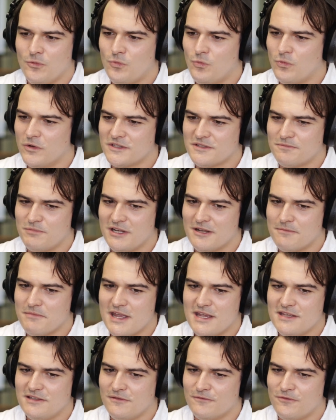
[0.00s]
what's been
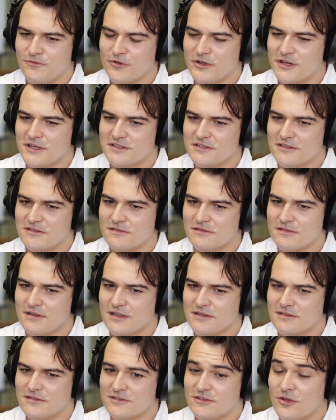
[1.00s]
amazing for us
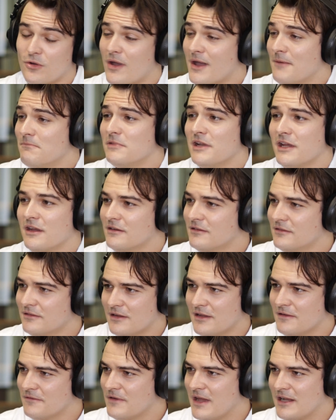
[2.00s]
and so humbling
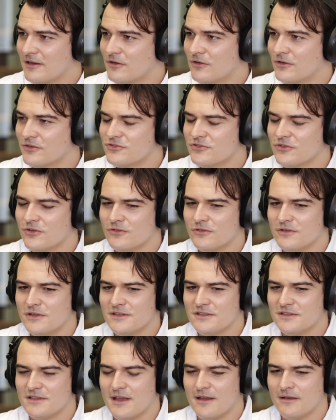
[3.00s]
at Contro
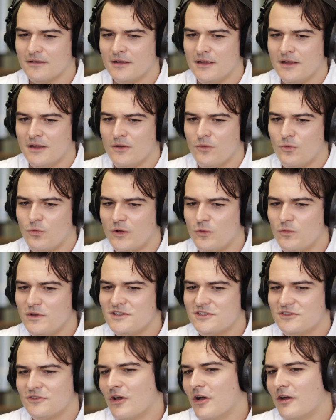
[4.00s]
is that when we
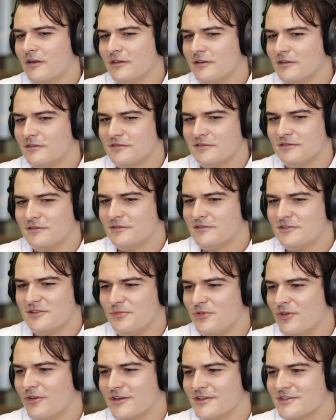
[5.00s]
started, to
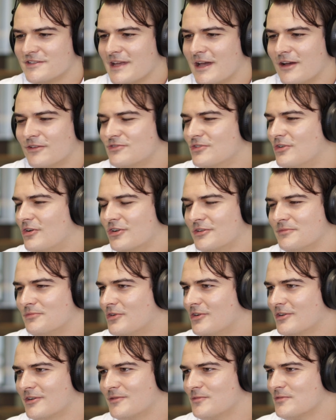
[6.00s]
be honest, our target
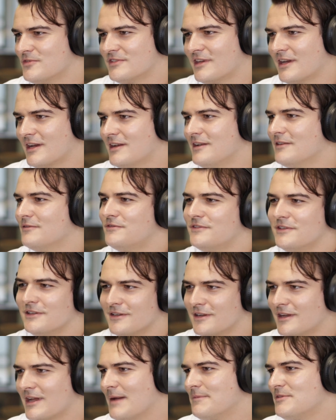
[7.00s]
market was like
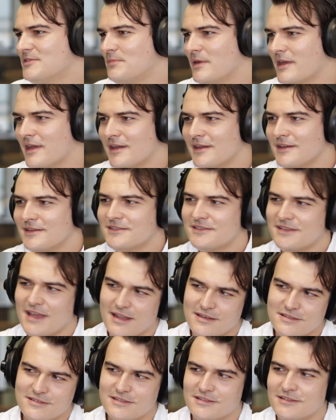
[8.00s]
Clifton, Camps Bay,
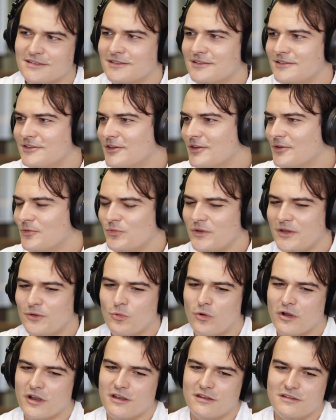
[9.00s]
Sandton. We
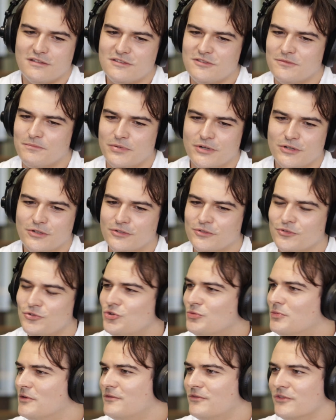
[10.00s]
wanted to build
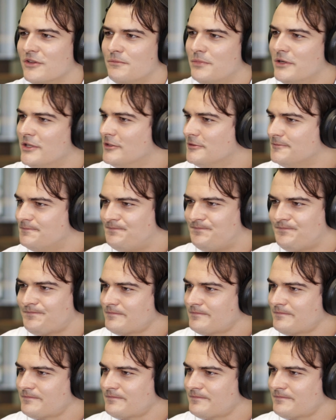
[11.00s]
Uber for the pill.